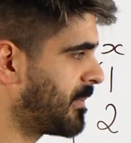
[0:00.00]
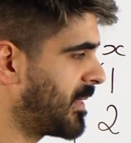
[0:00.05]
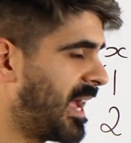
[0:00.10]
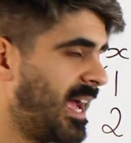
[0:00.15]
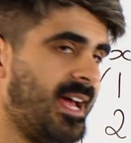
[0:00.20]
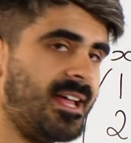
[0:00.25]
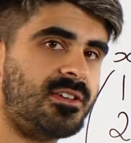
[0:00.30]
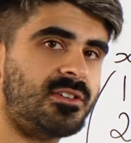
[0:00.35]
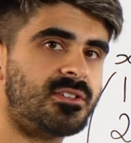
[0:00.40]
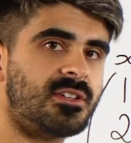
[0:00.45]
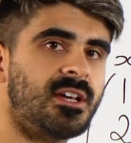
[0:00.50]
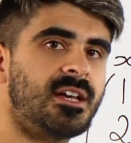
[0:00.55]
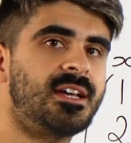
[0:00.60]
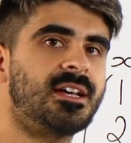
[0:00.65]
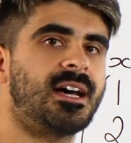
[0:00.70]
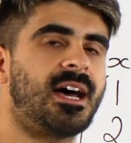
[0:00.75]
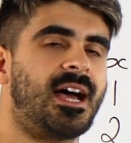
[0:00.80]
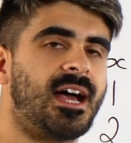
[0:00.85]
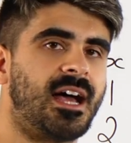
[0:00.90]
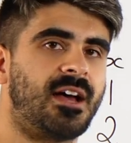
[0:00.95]
And
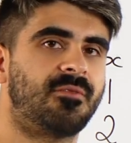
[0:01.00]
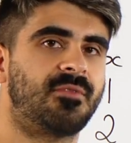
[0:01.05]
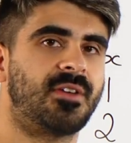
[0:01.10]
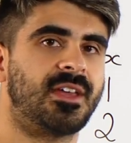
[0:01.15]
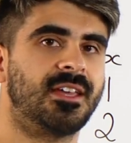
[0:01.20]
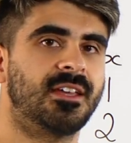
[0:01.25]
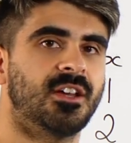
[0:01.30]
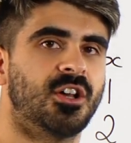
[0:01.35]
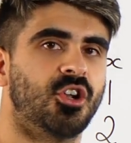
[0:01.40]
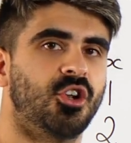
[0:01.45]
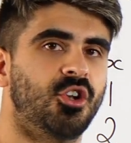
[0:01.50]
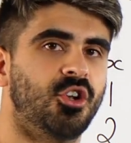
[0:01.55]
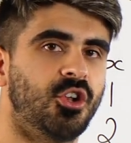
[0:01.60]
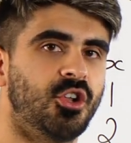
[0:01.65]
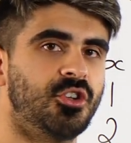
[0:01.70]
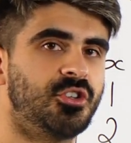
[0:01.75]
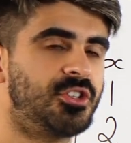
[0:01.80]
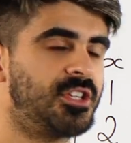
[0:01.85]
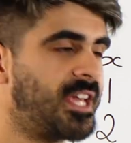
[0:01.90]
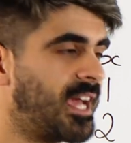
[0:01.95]
I have a
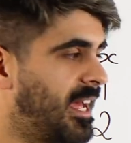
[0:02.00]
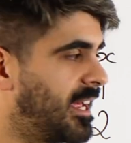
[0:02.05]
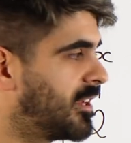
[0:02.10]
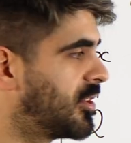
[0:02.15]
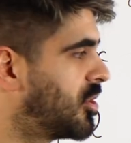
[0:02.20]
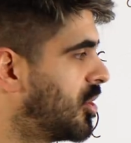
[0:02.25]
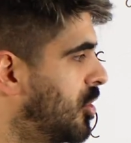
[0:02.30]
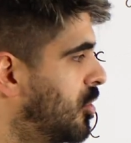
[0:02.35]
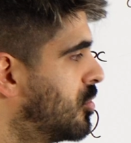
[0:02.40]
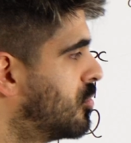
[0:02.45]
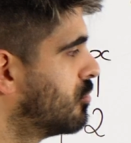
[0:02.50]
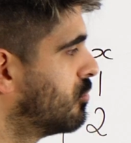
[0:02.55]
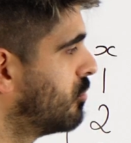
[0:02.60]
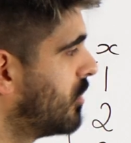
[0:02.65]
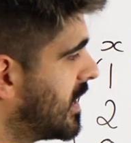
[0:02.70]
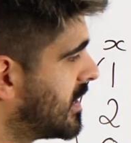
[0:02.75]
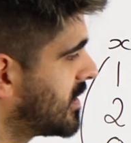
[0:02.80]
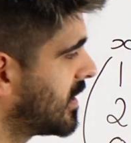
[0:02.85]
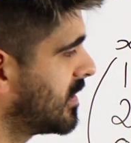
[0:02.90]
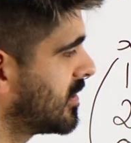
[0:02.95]
Lungang
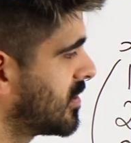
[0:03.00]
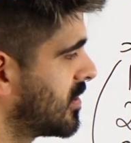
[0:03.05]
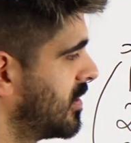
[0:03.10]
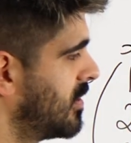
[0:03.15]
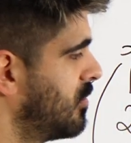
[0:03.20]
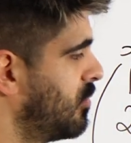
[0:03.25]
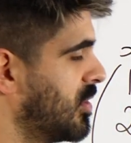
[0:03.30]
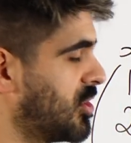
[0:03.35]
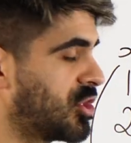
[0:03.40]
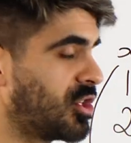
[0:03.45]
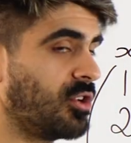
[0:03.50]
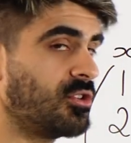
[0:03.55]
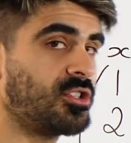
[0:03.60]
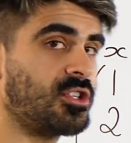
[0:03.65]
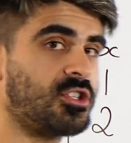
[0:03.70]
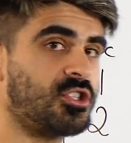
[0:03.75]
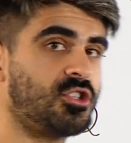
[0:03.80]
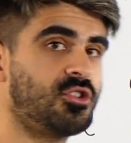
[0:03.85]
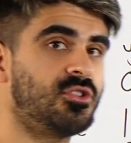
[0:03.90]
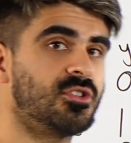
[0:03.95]
Reddit, which loads
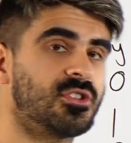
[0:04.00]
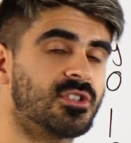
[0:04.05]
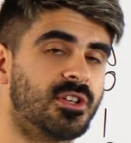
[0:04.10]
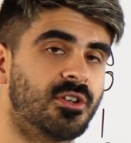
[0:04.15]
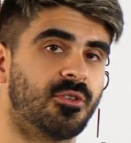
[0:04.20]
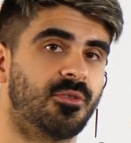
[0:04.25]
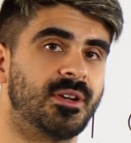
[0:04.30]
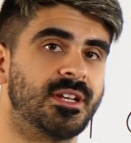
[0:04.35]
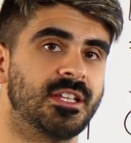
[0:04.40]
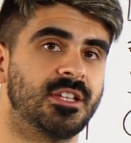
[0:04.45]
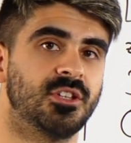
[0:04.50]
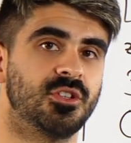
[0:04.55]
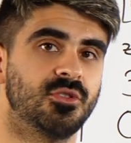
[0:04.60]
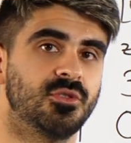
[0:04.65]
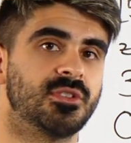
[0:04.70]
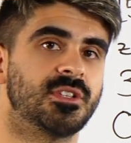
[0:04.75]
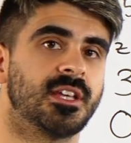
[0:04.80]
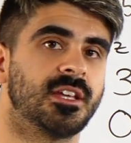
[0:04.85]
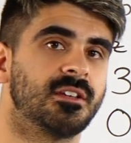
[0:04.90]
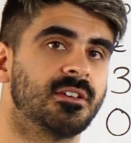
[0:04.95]
of students are already
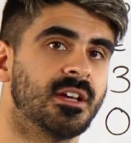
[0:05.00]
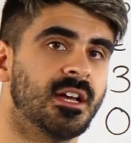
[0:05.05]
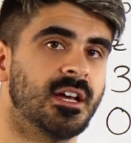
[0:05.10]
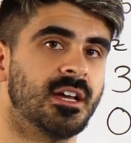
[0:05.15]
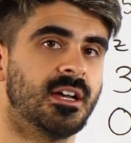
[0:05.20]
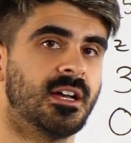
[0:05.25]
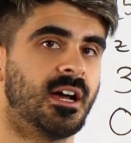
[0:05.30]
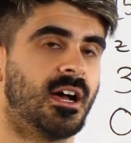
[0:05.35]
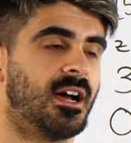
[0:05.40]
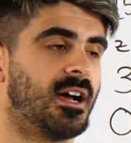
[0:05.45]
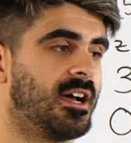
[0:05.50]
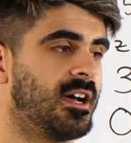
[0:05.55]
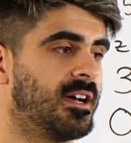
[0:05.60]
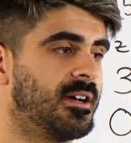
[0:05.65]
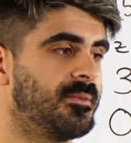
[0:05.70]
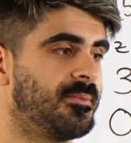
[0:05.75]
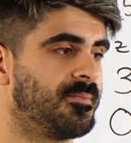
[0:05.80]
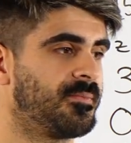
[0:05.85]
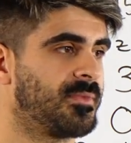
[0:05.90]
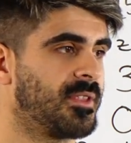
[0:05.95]
using.
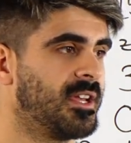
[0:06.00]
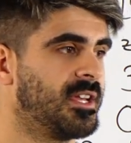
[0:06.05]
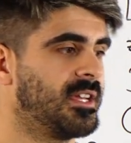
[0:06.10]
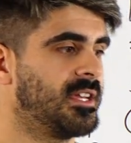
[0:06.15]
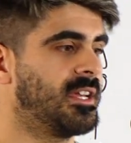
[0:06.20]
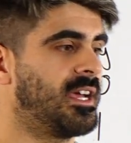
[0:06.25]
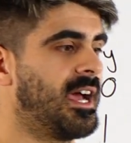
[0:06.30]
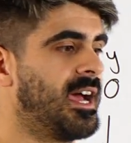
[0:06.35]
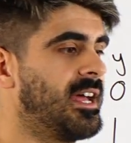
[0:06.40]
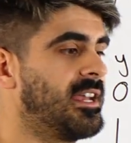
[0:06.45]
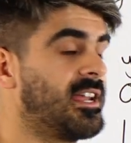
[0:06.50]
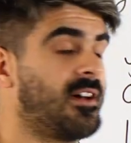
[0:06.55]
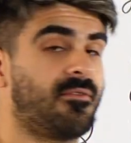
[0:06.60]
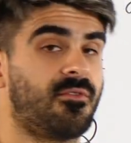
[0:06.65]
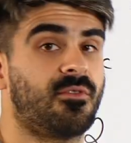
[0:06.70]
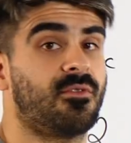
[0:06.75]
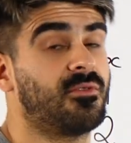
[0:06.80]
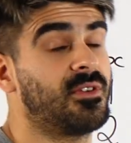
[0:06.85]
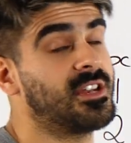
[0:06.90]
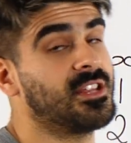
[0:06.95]
And I've
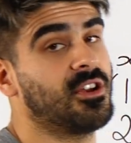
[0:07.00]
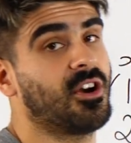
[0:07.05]
already